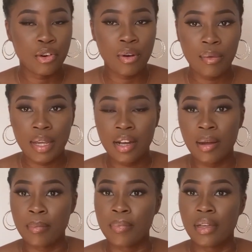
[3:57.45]
growing
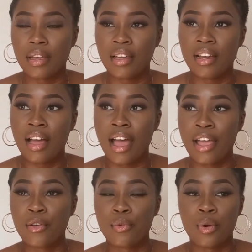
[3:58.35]
up,
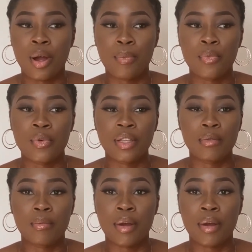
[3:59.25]
I grew up with